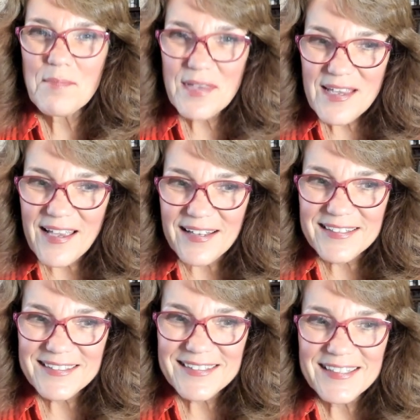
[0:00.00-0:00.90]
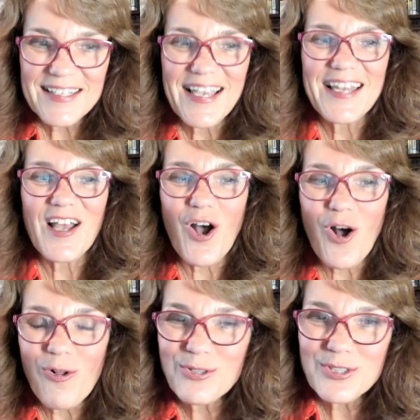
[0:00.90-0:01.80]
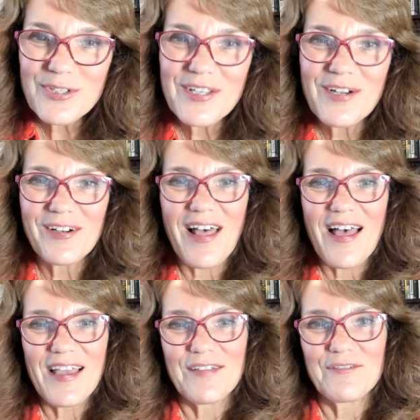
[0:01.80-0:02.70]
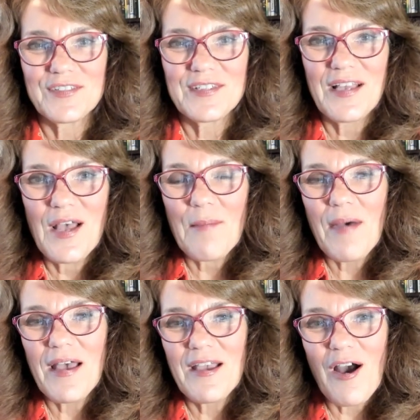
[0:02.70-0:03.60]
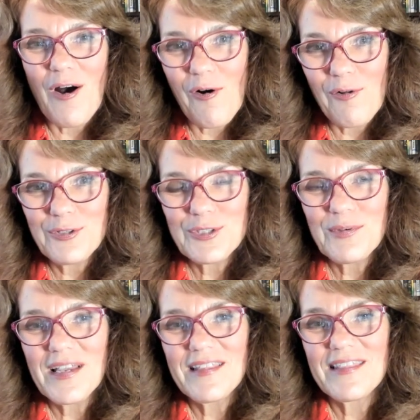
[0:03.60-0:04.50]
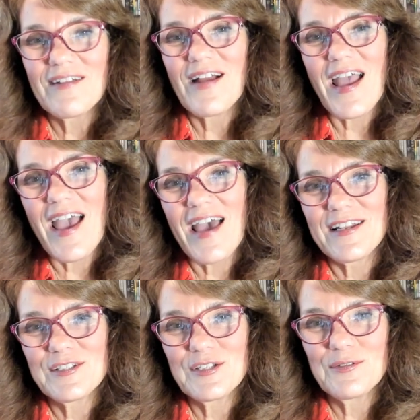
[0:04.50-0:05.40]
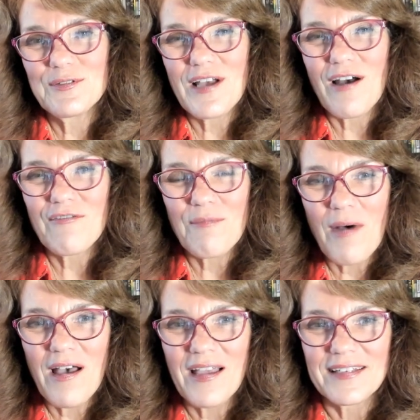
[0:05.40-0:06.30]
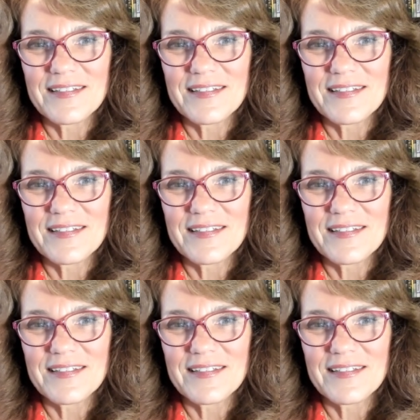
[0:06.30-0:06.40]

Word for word: beings can alter their lives by altering their attitude of mind.